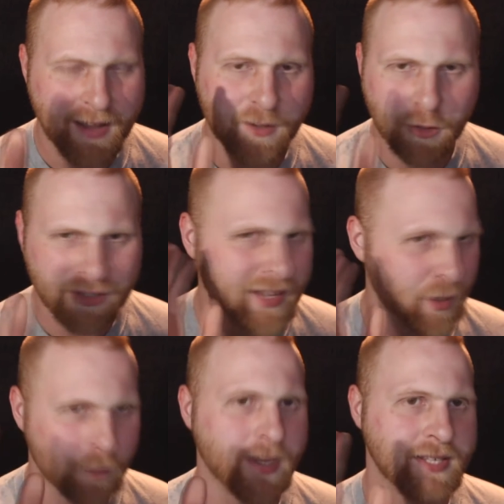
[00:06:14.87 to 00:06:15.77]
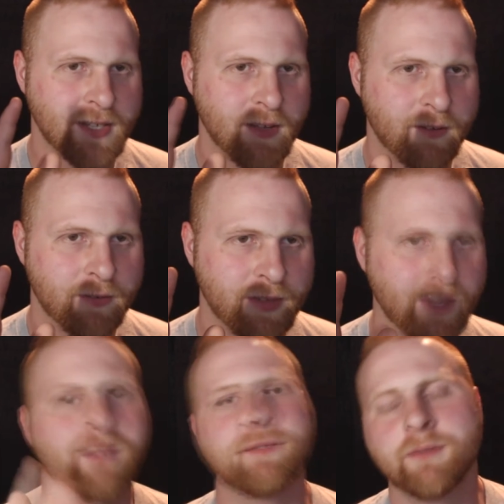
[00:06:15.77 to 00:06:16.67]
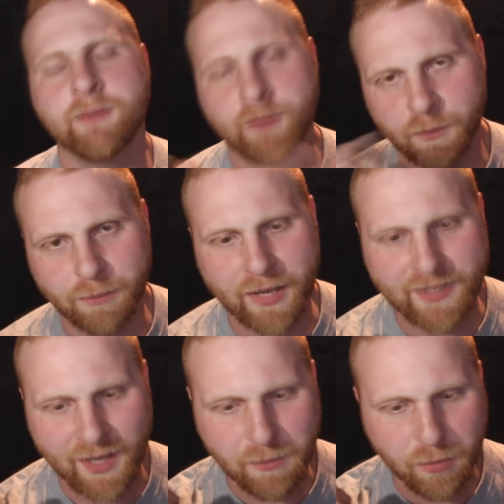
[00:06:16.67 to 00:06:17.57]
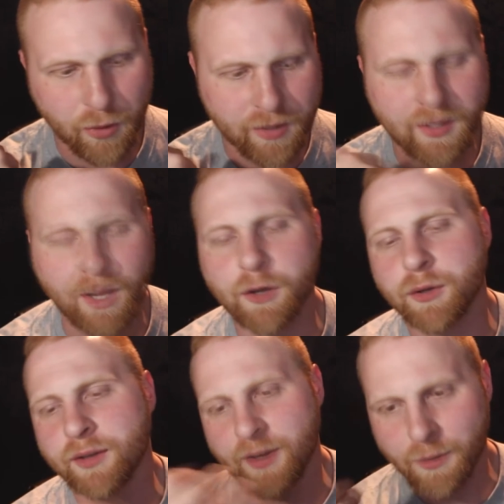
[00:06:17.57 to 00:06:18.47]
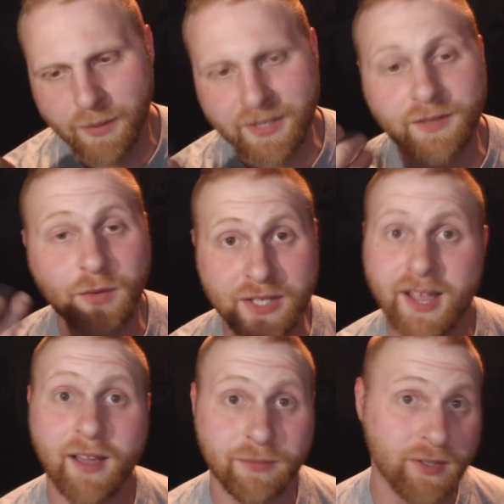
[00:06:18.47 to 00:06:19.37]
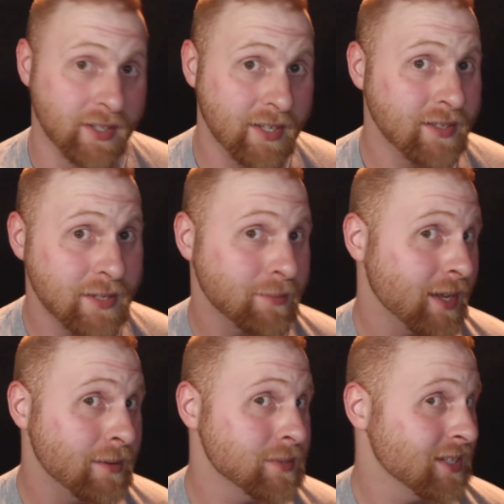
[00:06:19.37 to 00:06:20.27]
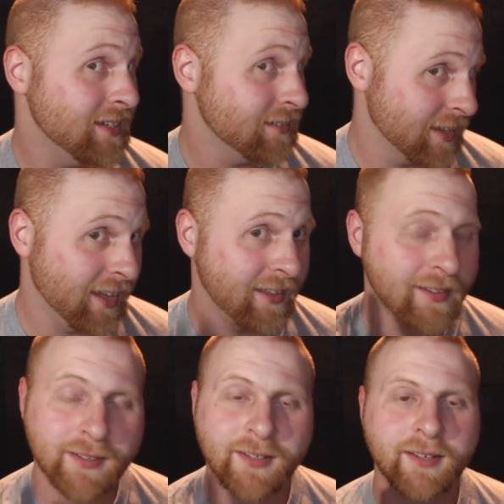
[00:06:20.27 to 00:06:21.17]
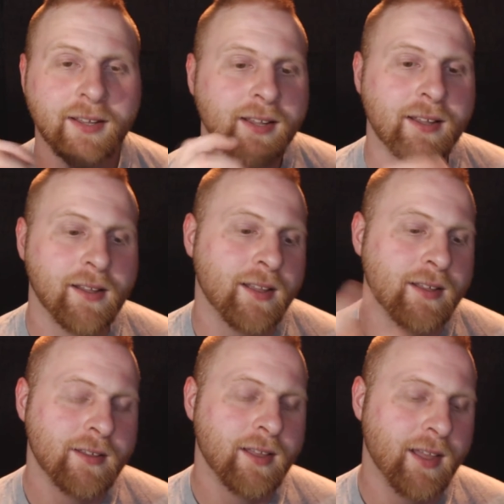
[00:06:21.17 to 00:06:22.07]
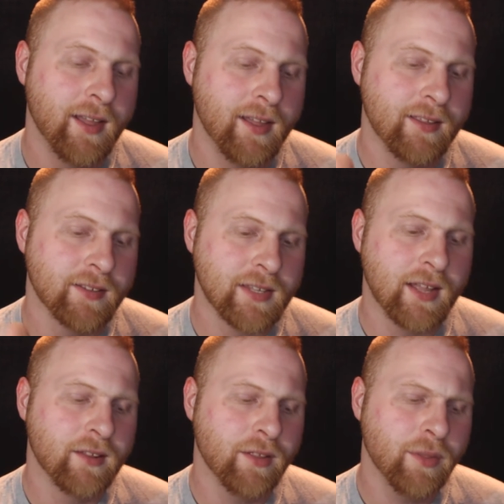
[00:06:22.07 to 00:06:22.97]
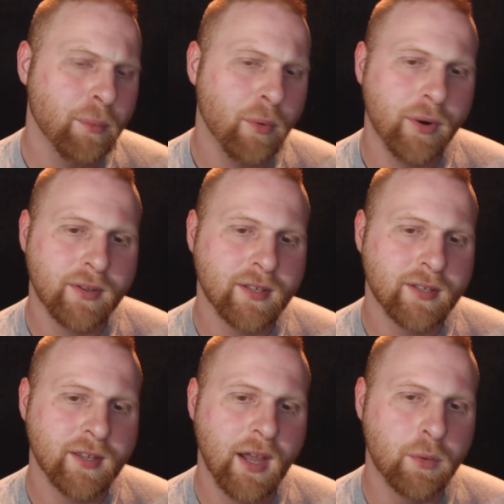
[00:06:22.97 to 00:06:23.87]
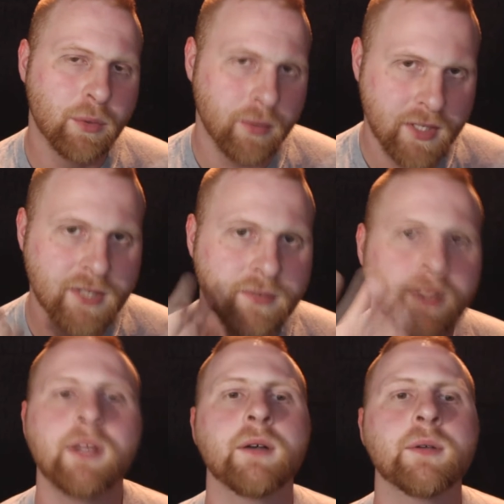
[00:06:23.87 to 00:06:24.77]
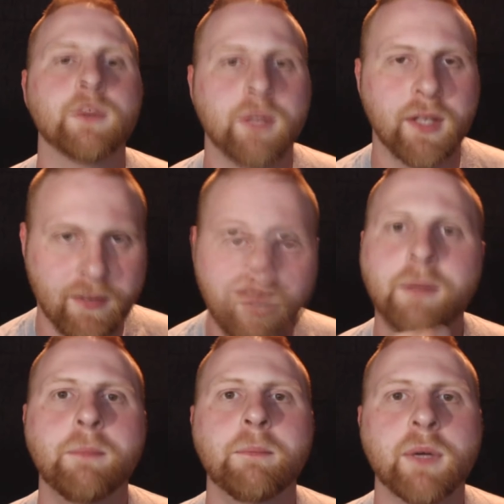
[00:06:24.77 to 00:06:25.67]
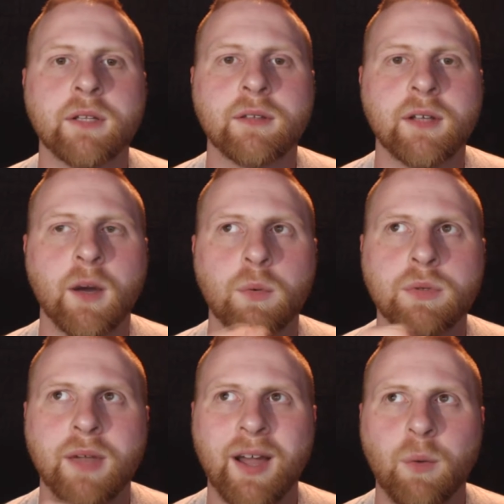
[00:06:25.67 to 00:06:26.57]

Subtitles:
I couldn't hear myself. Then, past that point, I could hear myself because I have to edit sometimes, yeah. And at another point, I would release videos, I would edit them, but I